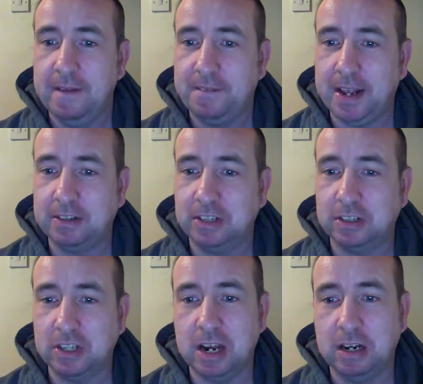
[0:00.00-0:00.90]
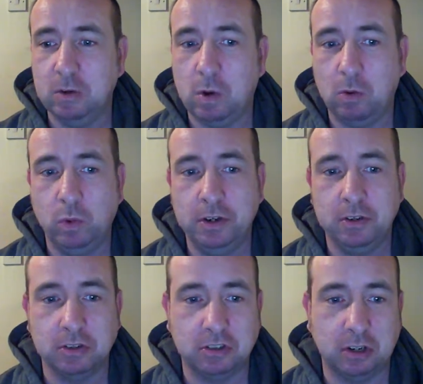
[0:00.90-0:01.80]
That's exactly what
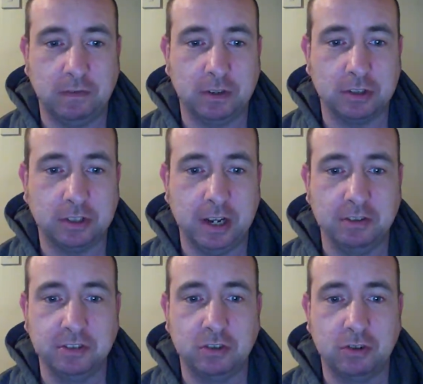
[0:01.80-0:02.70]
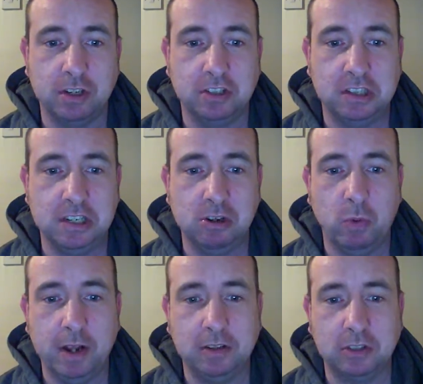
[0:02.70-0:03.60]
Windows Server 2003's
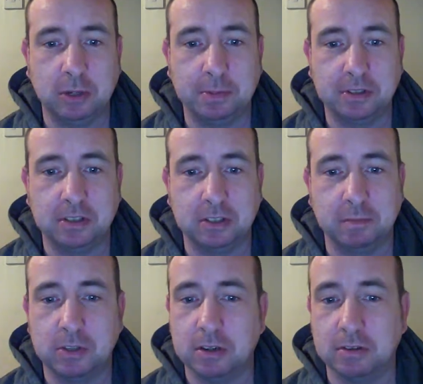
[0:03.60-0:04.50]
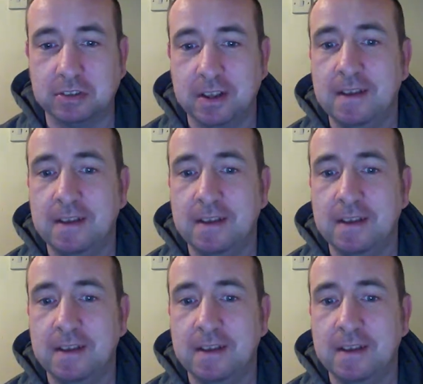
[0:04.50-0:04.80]
DUN subsystem does.